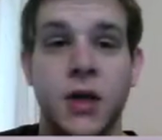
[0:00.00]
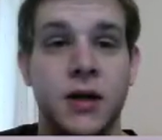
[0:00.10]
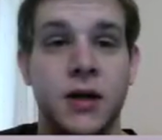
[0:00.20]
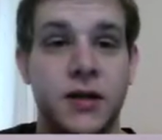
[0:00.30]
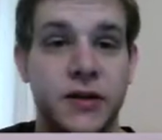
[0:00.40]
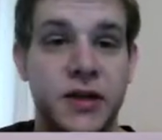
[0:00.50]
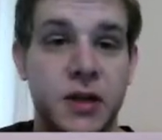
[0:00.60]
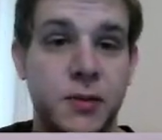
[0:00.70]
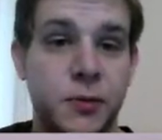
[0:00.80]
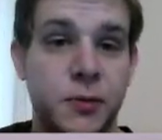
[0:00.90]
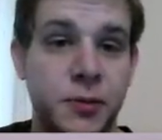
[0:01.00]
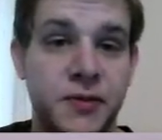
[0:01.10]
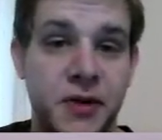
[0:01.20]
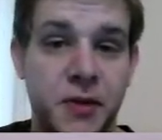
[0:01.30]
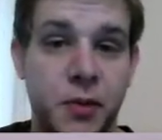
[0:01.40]
So this number will be
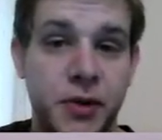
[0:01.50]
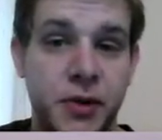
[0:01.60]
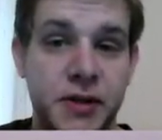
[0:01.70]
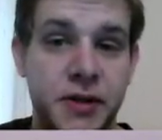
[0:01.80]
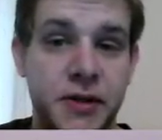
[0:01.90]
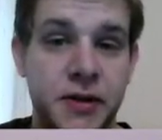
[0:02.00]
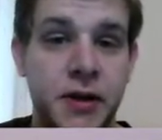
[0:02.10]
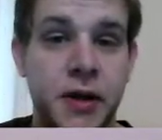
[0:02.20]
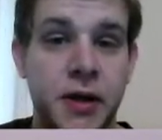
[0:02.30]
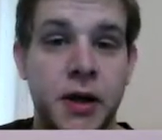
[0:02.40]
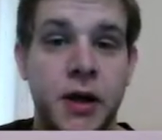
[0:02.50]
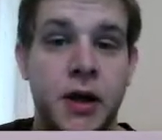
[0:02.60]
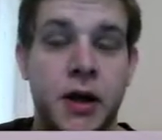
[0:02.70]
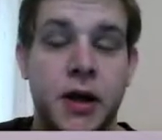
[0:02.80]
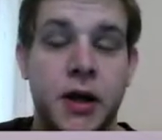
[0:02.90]
very important.
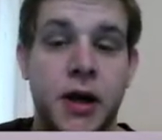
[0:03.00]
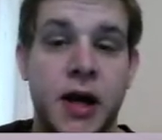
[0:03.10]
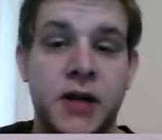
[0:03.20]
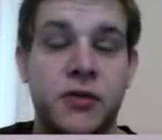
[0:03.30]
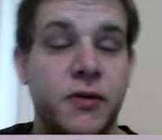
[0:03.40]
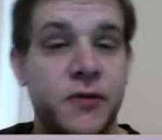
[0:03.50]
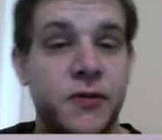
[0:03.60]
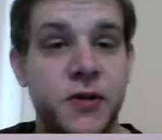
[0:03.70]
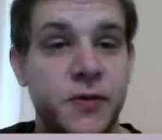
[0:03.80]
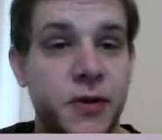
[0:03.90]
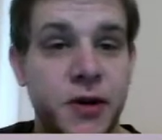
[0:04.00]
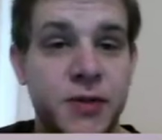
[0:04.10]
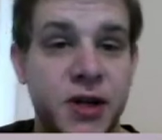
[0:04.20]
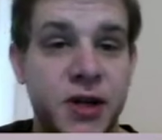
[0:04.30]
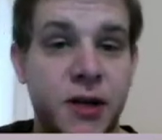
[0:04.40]
And so the first few
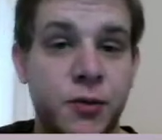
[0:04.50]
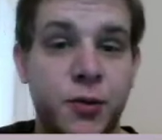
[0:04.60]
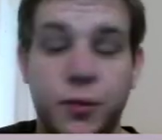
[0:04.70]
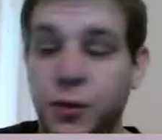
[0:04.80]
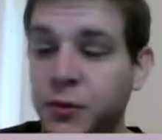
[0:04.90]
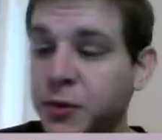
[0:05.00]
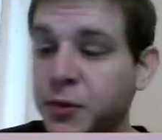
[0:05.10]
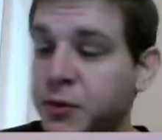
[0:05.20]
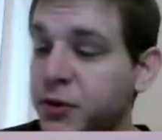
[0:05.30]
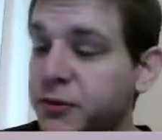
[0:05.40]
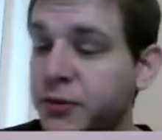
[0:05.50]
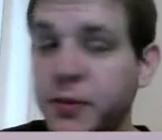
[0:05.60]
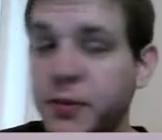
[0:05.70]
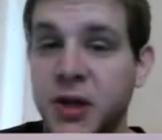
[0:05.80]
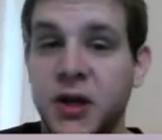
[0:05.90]
theorems today we prove will
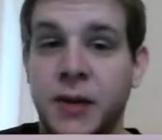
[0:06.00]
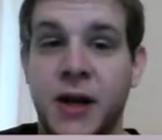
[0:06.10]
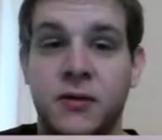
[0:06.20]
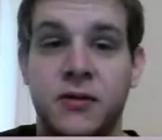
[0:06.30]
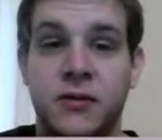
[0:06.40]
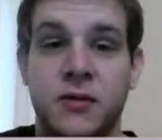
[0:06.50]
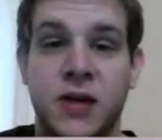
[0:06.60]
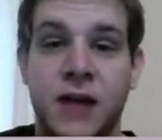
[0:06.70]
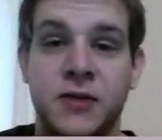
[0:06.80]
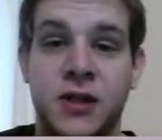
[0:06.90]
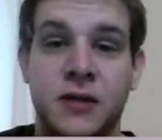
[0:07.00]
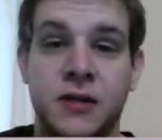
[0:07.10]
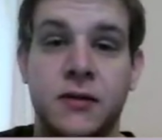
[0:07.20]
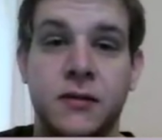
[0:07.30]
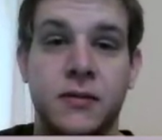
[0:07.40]
be about counting
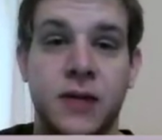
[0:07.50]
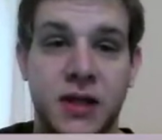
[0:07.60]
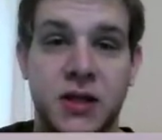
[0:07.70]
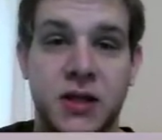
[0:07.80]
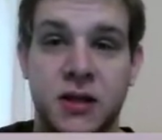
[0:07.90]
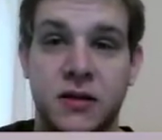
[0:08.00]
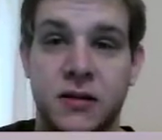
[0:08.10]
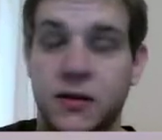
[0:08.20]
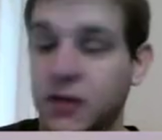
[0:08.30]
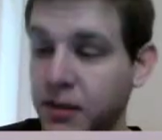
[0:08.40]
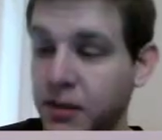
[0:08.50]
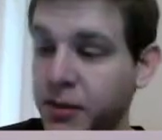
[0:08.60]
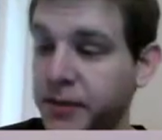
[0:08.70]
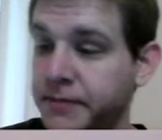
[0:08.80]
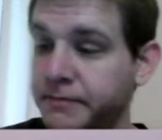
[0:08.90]
this
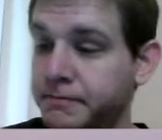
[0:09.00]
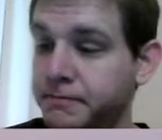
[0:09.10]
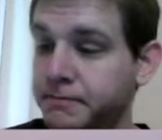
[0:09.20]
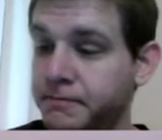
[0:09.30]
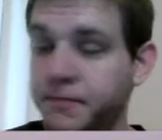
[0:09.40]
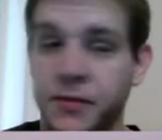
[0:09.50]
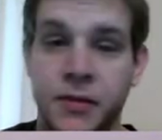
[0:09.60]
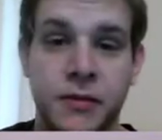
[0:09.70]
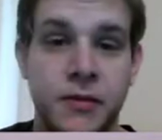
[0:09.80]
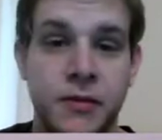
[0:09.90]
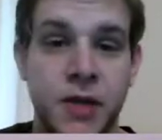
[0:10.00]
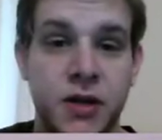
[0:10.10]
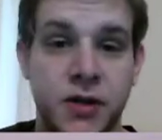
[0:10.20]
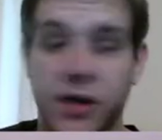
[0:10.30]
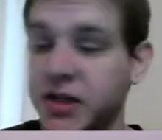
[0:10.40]
number.
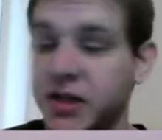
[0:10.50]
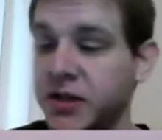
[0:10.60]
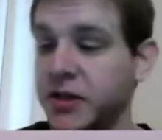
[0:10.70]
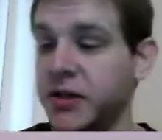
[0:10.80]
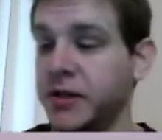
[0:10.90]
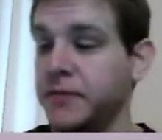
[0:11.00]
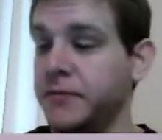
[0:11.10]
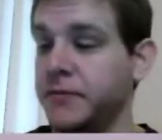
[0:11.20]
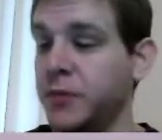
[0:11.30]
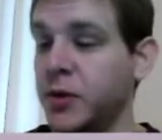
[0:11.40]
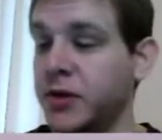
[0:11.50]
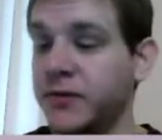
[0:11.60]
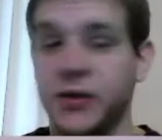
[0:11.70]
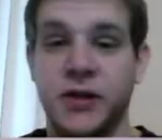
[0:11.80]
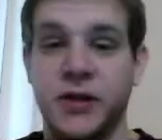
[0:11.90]
So let's get started. What's our
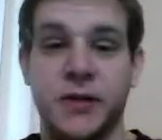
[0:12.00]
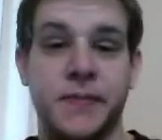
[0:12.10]
first theorem?